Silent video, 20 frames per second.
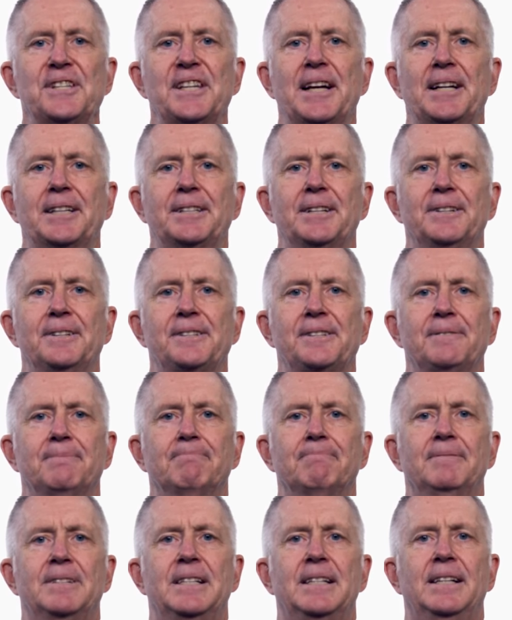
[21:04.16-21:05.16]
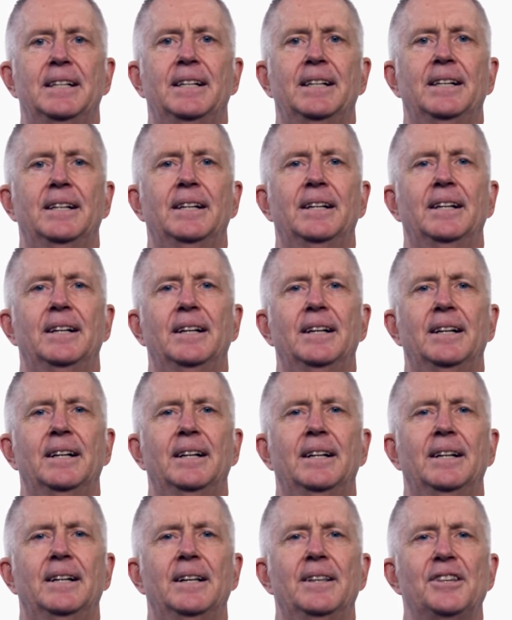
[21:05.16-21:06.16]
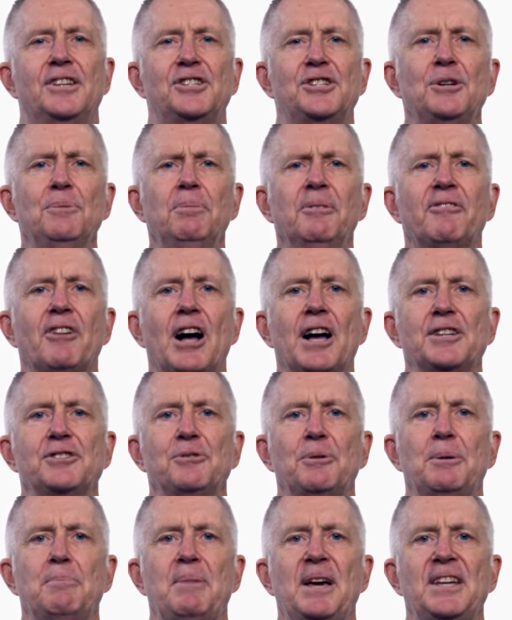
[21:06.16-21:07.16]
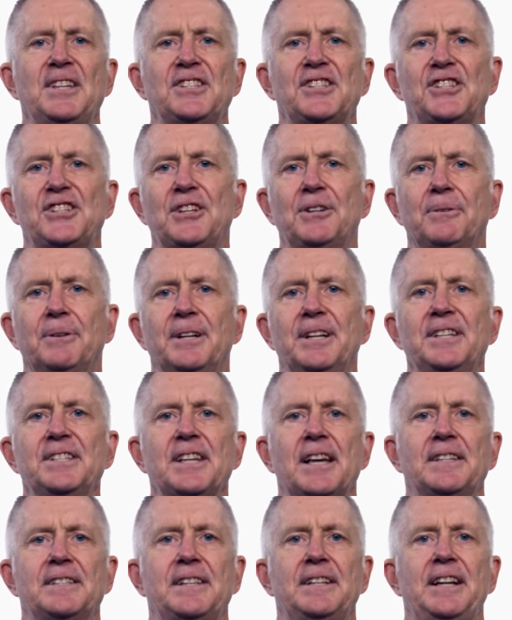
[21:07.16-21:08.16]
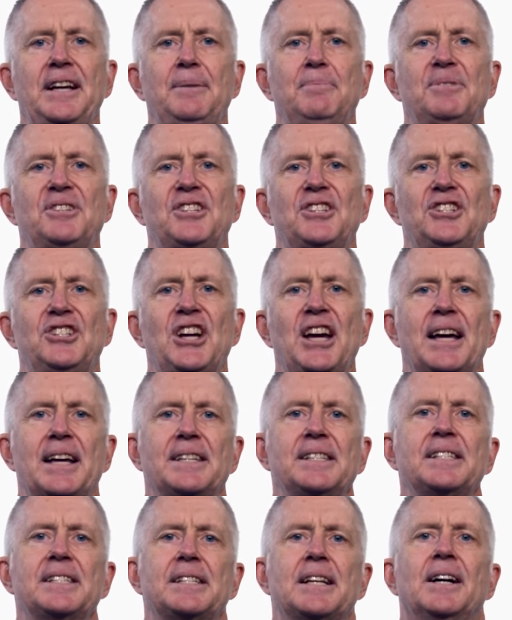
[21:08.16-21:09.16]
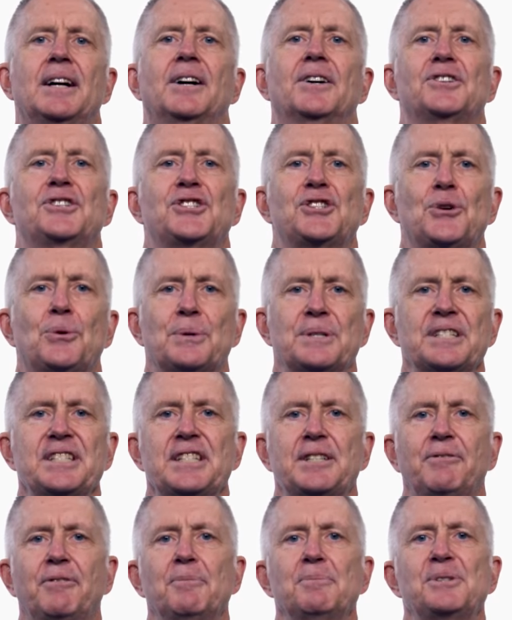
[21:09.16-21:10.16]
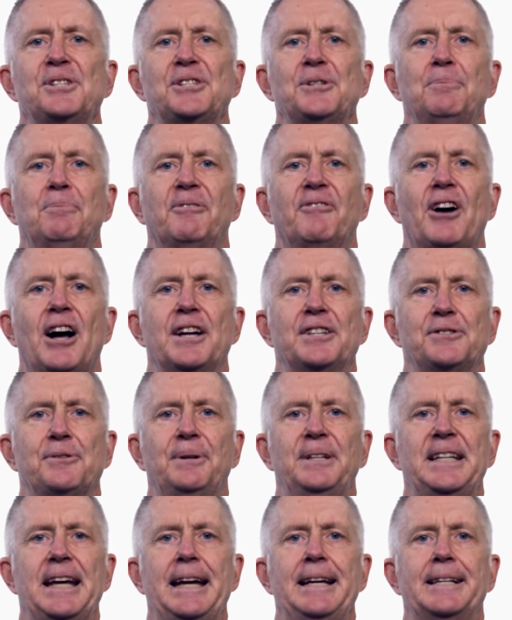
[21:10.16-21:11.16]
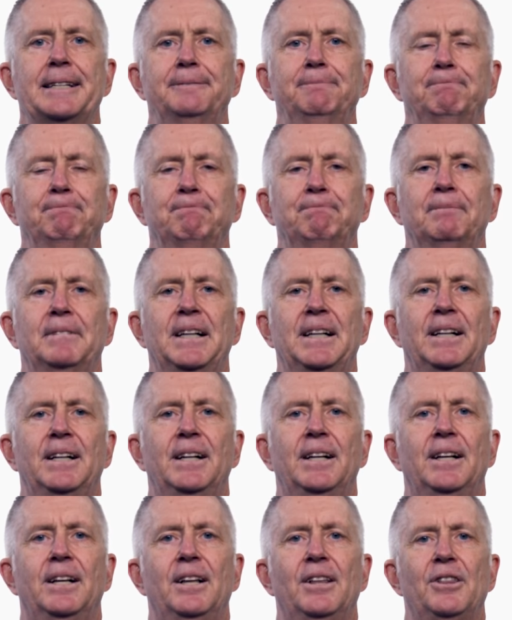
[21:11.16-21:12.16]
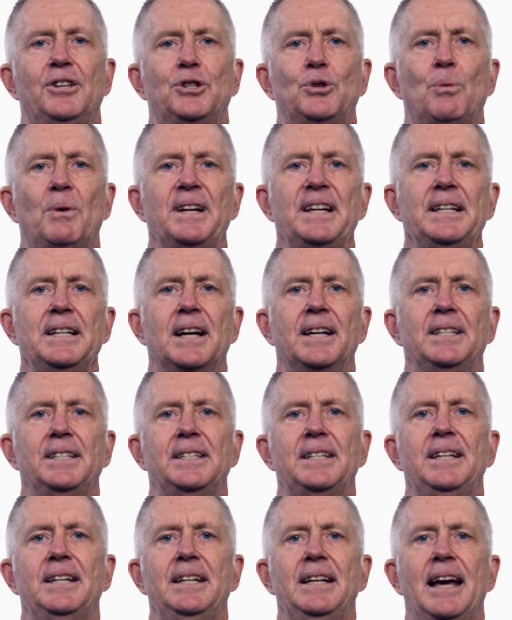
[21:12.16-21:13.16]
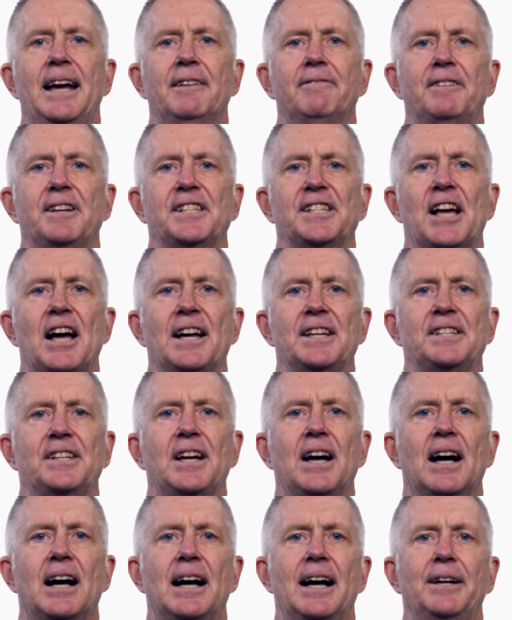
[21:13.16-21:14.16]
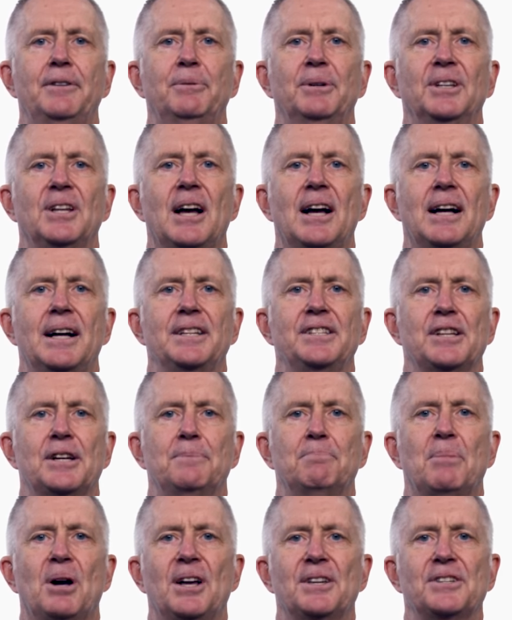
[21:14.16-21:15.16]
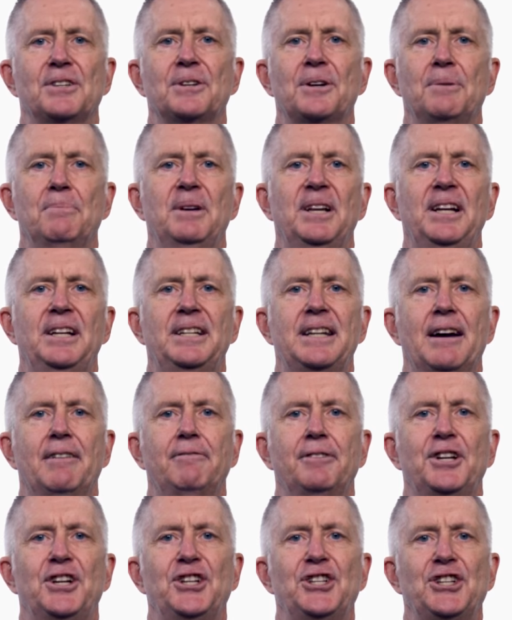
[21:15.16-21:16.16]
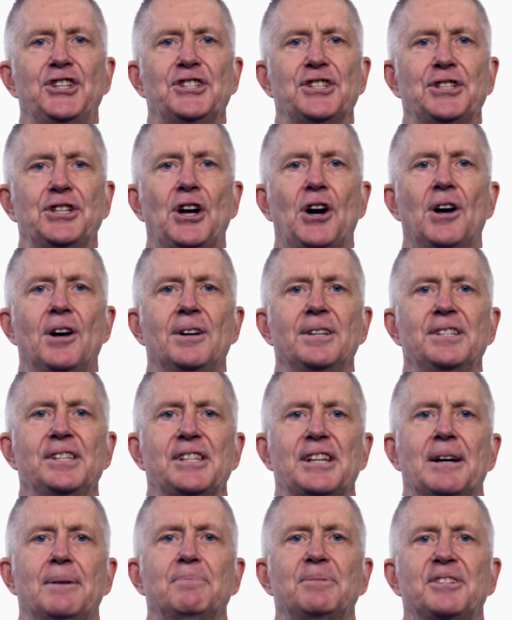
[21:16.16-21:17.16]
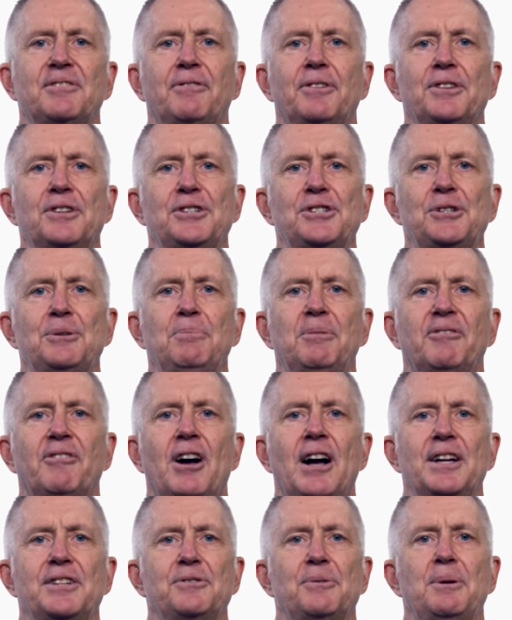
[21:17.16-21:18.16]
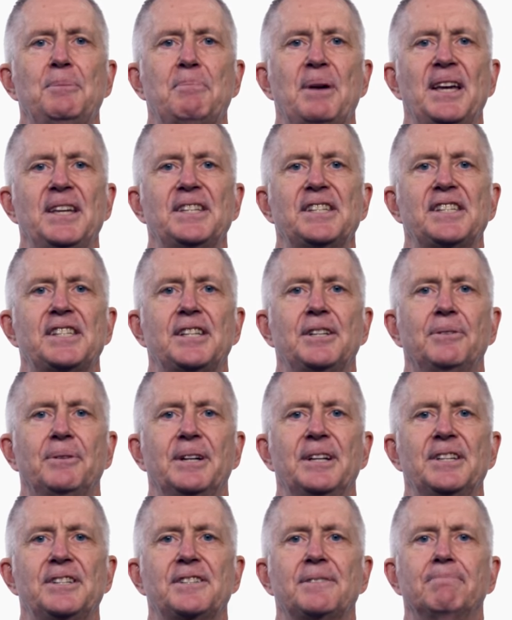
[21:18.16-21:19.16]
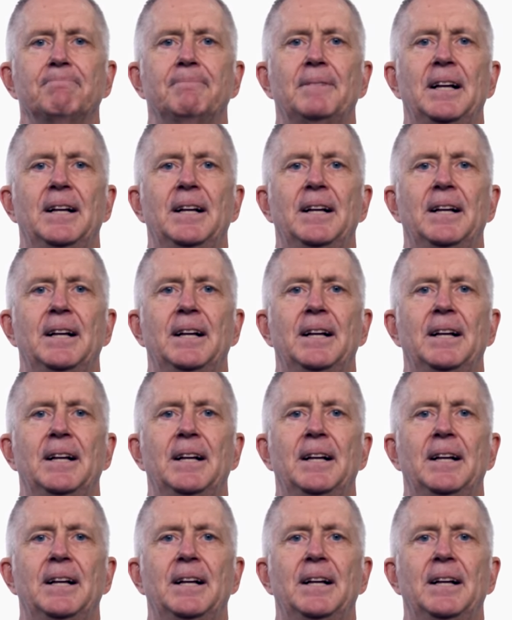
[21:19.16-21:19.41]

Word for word: sectors. The supervisory-based series, as the name suggests, are sourced from supervisory data. The 2019 FSI's guide relies on Basel Committee definitions and concepts for the supervisory-based series.